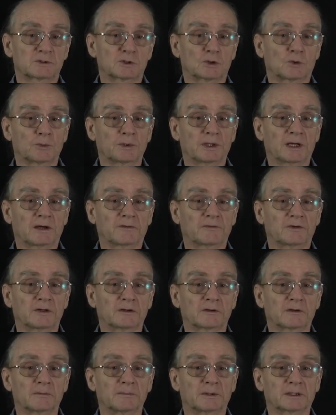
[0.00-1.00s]
So we have
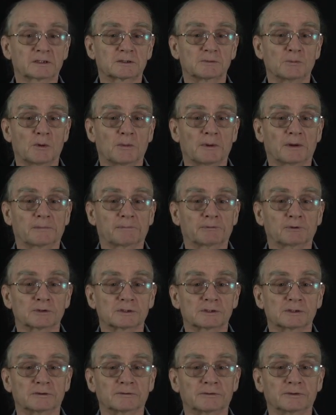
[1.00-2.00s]
here the maximum a
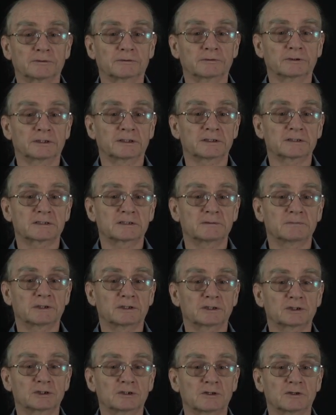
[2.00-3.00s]
posteriori
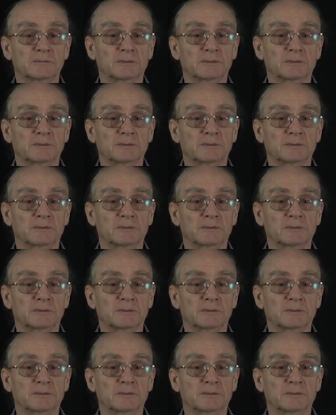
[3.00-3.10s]
estimation,